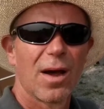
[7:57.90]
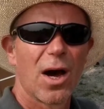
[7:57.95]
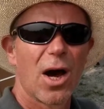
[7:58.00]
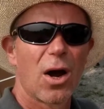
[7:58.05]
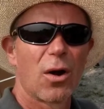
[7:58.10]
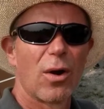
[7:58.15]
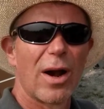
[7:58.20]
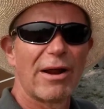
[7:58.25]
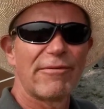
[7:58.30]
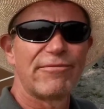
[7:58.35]

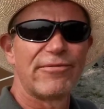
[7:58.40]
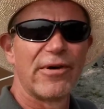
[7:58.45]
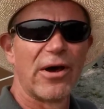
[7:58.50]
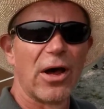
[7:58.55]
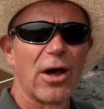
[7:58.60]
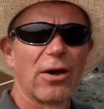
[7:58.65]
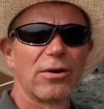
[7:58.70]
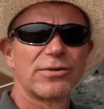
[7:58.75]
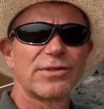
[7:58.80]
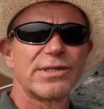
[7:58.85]
All right,
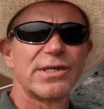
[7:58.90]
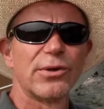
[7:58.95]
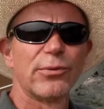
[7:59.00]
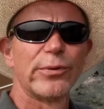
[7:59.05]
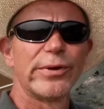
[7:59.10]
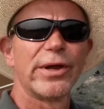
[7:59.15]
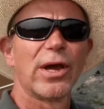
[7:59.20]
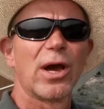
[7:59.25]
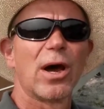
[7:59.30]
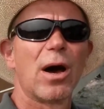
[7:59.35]
folks, here
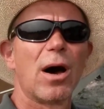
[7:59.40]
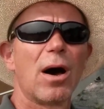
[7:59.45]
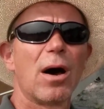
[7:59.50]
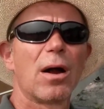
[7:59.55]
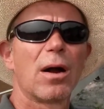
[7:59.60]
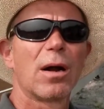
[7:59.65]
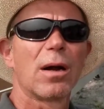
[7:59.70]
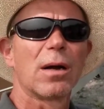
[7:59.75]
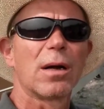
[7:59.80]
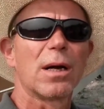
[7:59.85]
we
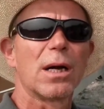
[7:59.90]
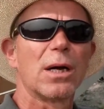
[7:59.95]
are,